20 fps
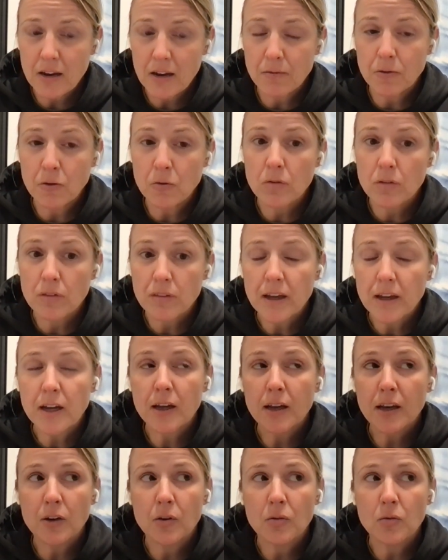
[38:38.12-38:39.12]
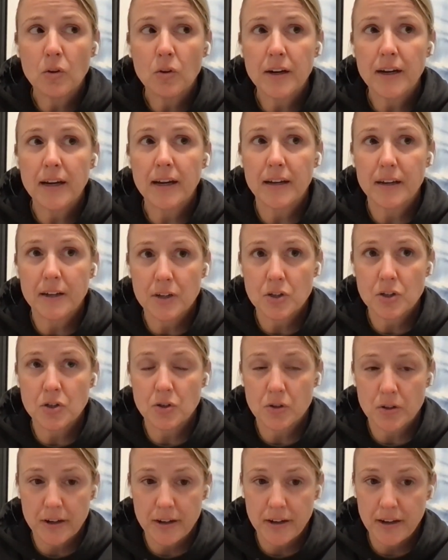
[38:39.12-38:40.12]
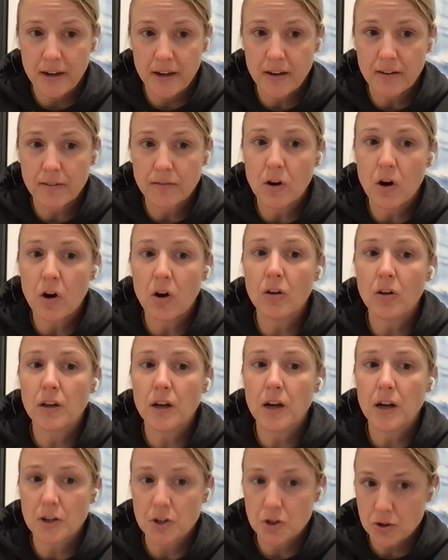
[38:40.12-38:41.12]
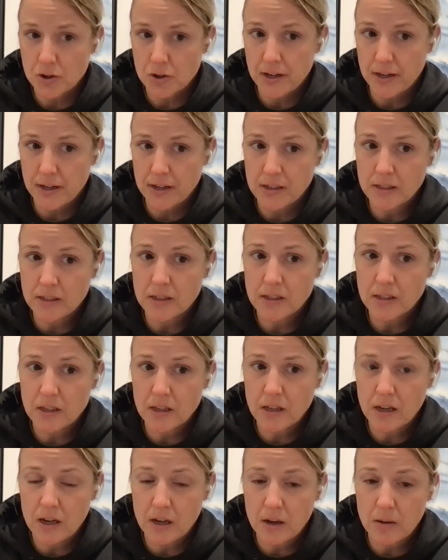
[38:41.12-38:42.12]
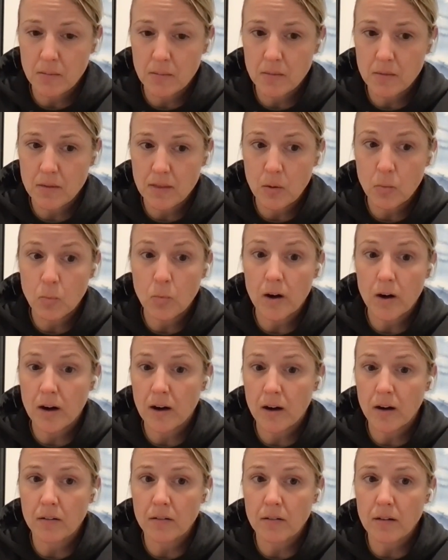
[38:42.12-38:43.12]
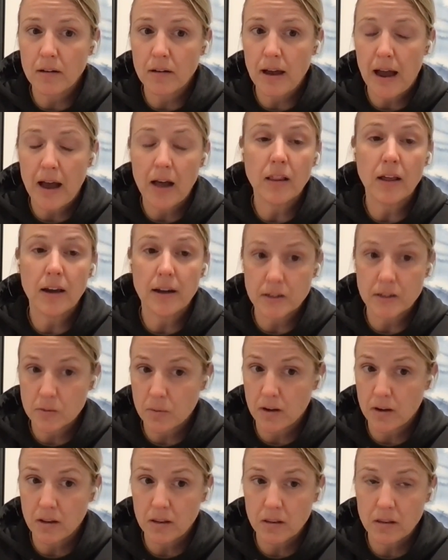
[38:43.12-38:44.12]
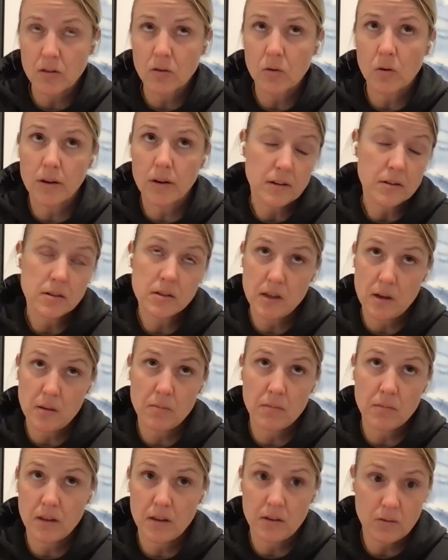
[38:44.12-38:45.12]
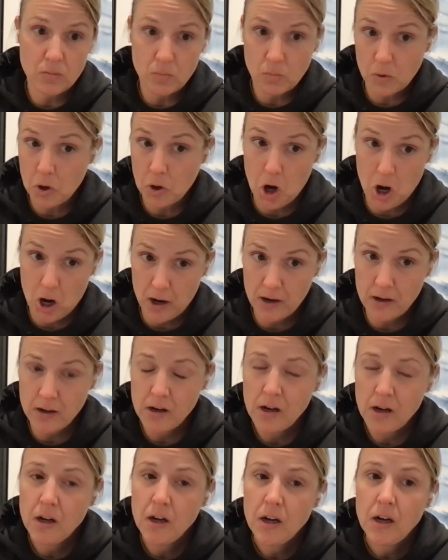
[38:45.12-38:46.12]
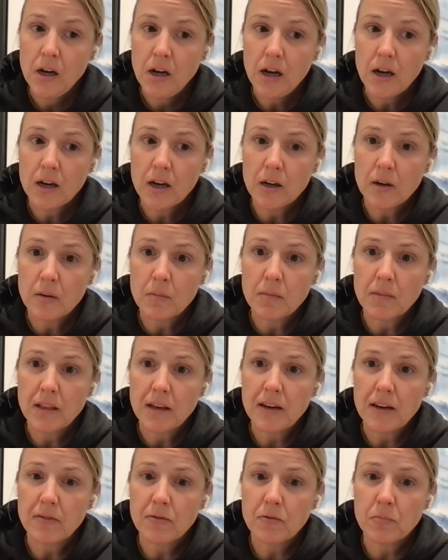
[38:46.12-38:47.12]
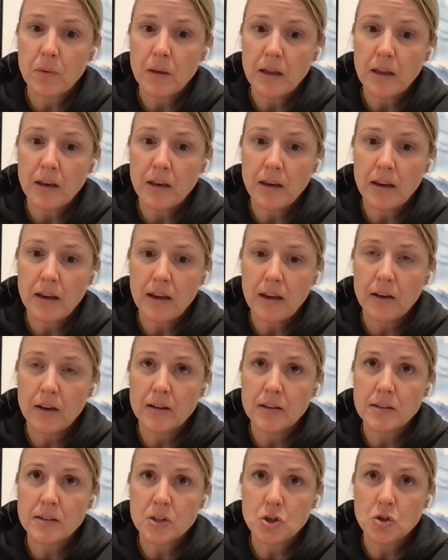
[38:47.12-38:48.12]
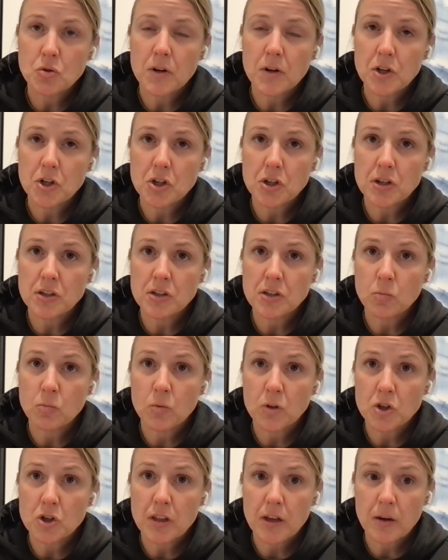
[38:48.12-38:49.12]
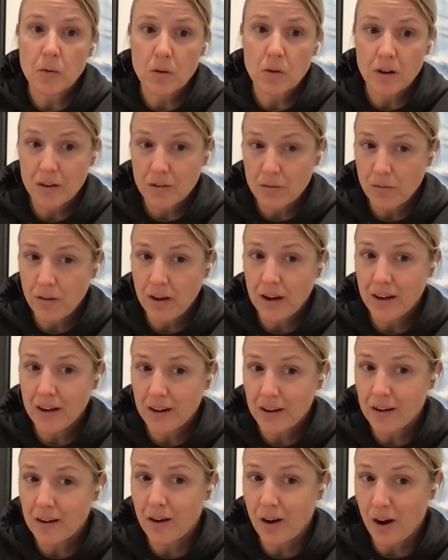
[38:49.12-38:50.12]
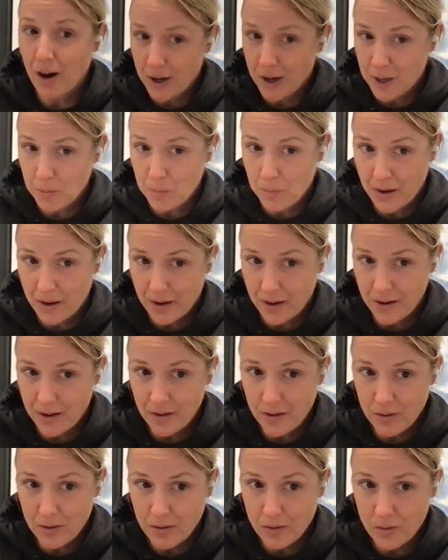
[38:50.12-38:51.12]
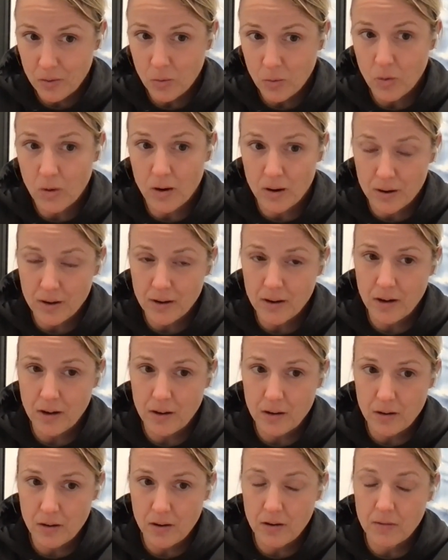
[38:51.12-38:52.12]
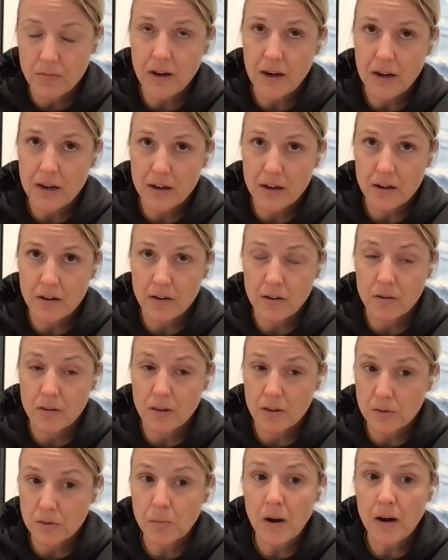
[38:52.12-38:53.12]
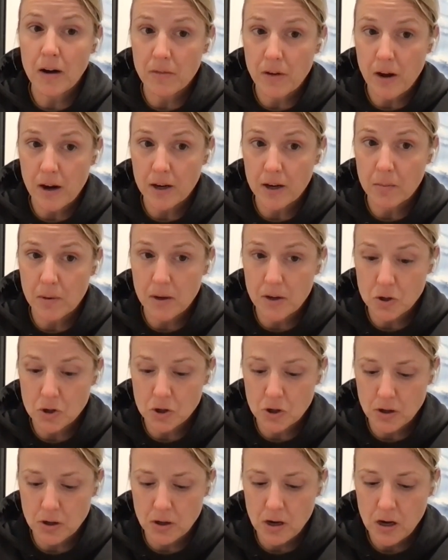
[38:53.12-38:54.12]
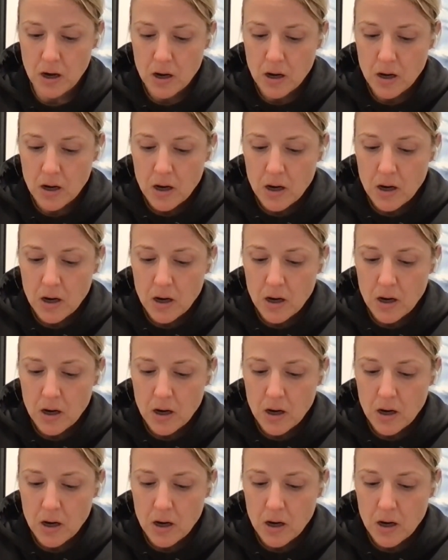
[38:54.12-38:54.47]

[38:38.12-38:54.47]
If you think and you look at history of all the countries that we're allies with, and some that we're not, that have been in situations in which they were invaded and occupied, or invaded and the threat of occupation,